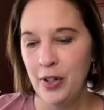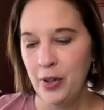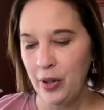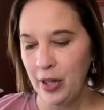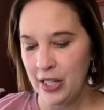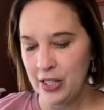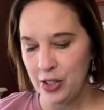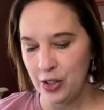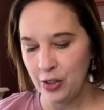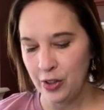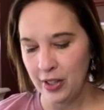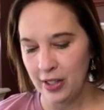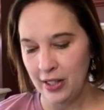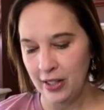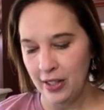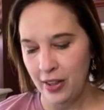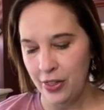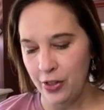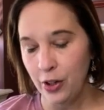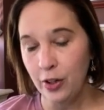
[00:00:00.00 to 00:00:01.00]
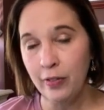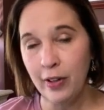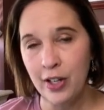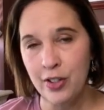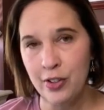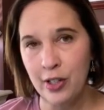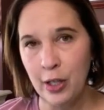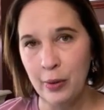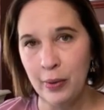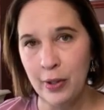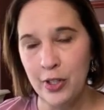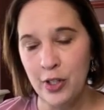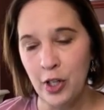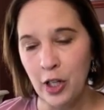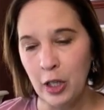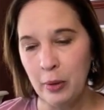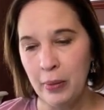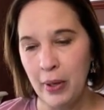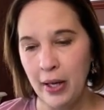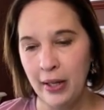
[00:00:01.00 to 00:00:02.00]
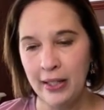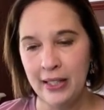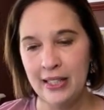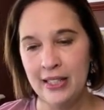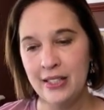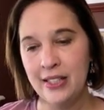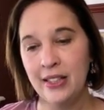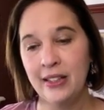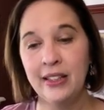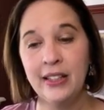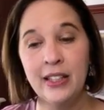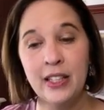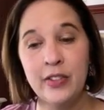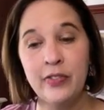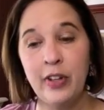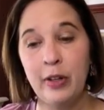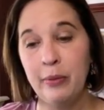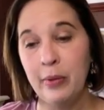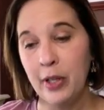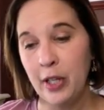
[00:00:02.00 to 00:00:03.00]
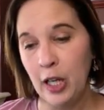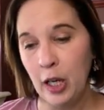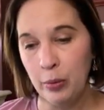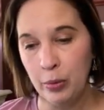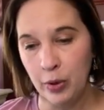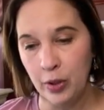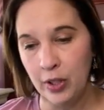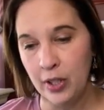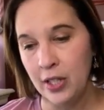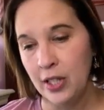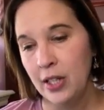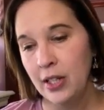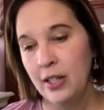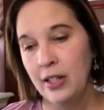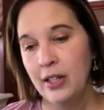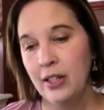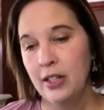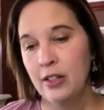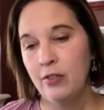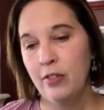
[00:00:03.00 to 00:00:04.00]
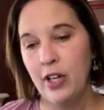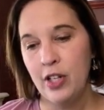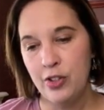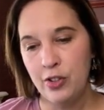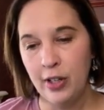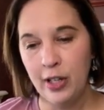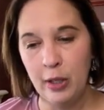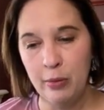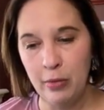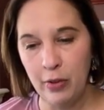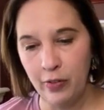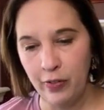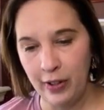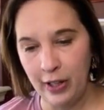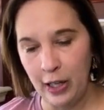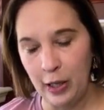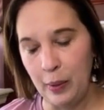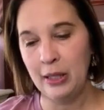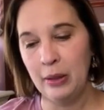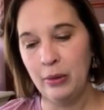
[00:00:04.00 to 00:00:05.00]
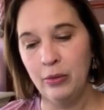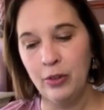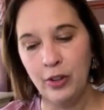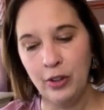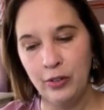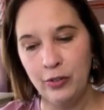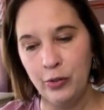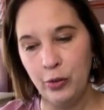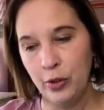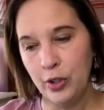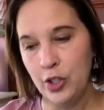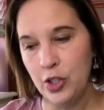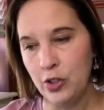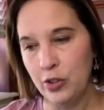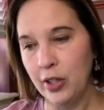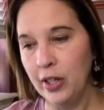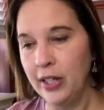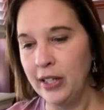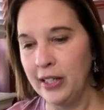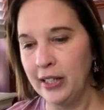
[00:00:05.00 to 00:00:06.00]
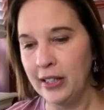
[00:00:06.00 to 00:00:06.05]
Okay, so the third restaurant I want to talk about is the Littis Family Cupboard Restaurant and Buffet. I'm looking forward to trying it